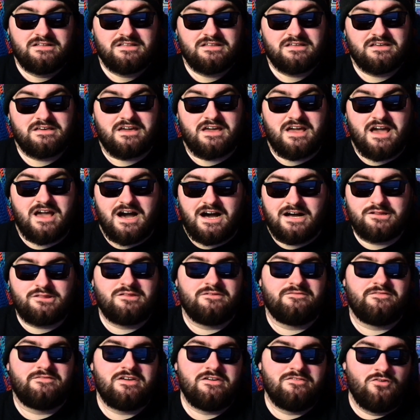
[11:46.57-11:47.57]
Gods
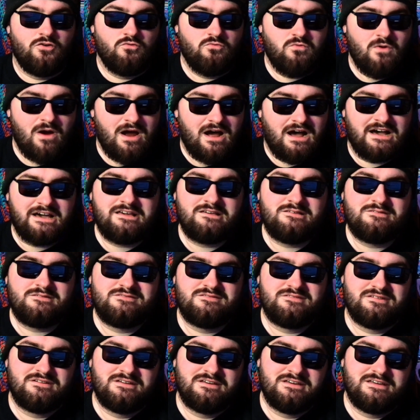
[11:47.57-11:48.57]
of Evil Rise
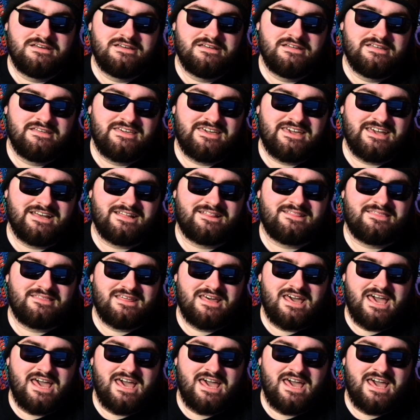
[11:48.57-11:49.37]
gets